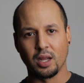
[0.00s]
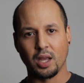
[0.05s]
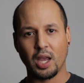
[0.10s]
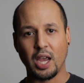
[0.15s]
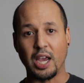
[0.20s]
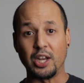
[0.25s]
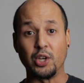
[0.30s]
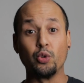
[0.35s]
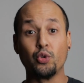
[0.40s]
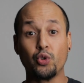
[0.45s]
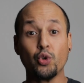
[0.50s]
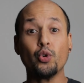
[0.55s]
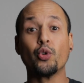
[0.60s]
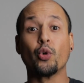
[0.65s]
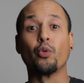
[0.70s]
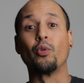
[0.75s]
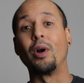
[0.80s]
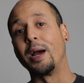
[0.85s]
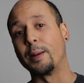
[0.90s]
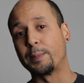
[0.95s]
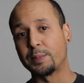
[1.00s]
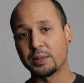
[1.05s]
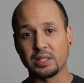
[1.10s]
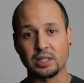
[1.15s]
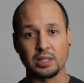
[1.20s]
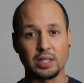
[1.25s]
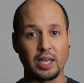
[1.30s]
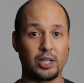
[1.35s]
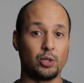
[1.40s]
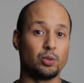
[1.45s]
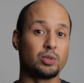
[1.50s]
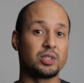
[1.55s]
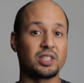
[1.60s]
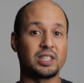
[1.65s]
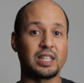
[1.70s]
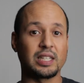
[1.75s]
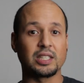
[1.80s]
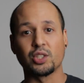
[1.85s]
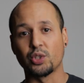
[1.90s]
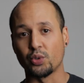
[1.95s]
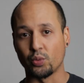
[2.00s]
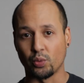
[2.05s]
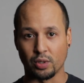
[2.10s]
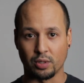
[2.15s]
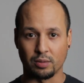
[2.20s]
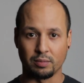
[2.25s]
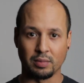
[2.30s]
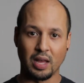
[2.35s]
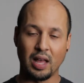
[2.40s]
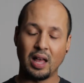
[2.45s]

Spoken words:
and you do the reps and you stick to them,